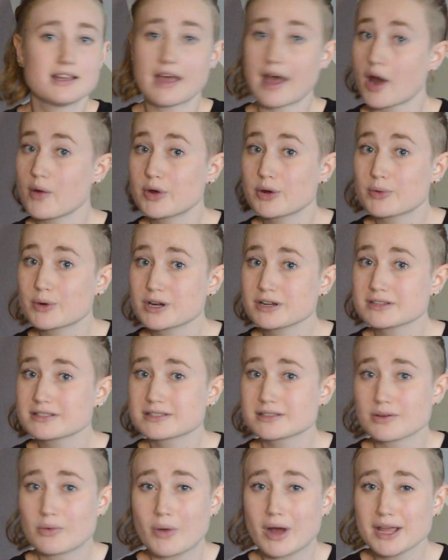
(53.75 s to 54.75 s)
How it
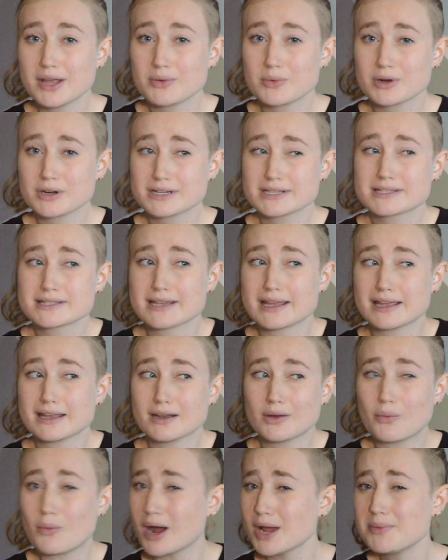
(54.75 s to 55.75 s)
works, why it works,
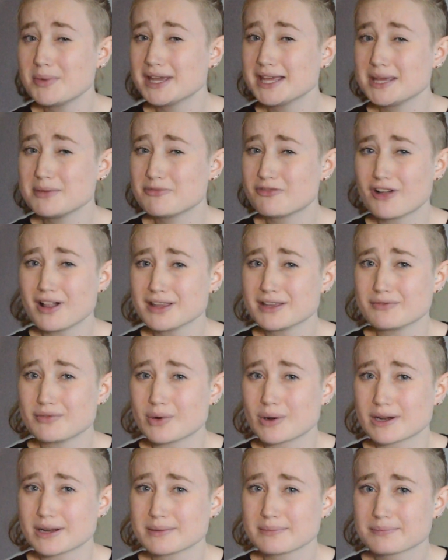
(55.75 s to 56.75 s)
and why we keep falling
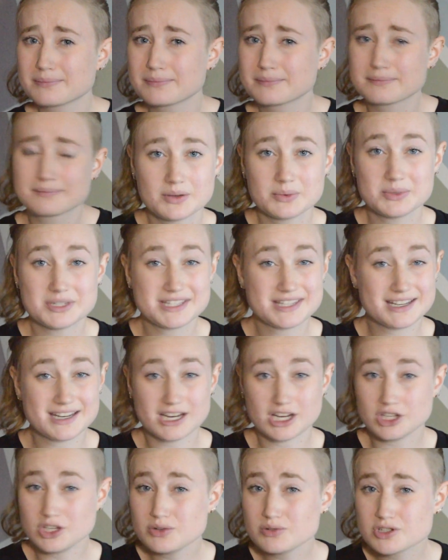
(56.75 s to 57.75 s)
for it. We see it
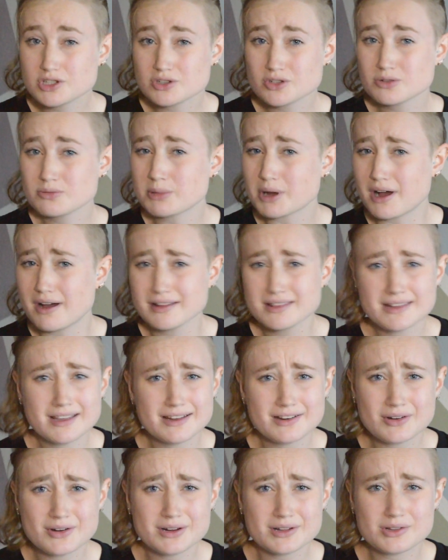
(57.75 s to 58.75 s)
in YouTube,
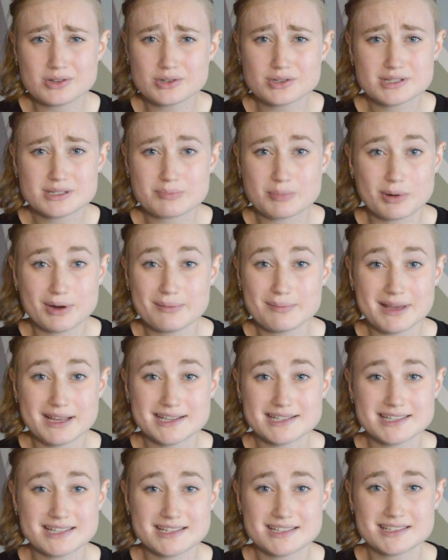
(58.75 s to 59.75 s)
online articles, print
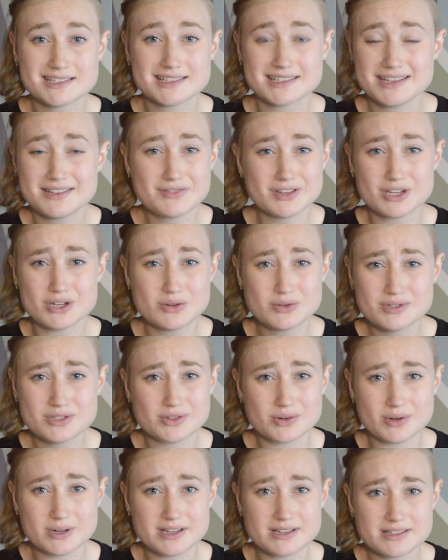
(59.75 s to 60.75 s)
magazines, even news
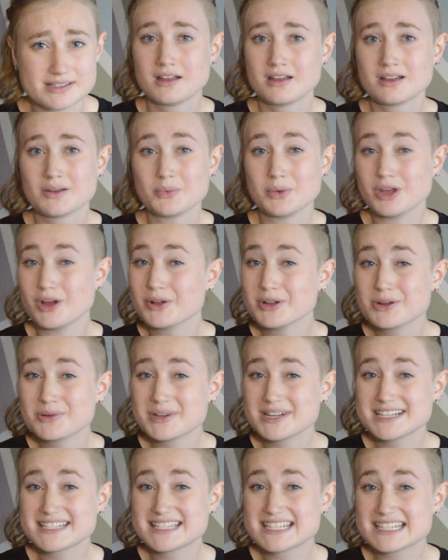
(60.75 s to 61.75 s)
stories. We all know
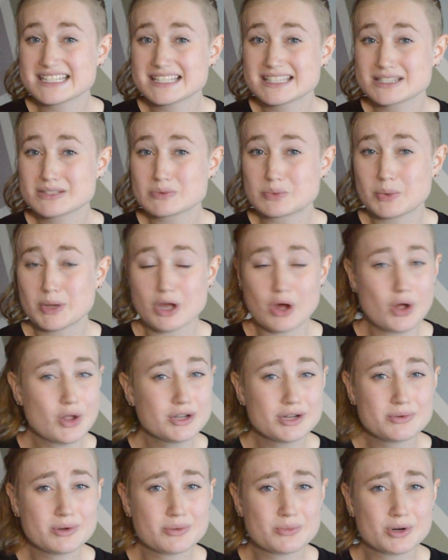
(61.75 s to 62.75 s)
it exists, we all
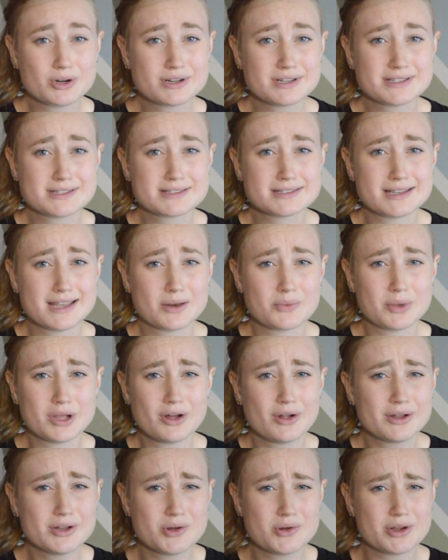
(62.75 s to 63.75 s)
know it works, and we
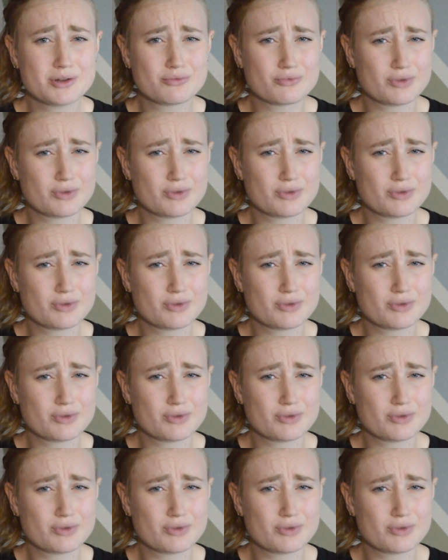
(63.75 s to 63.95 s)
all know it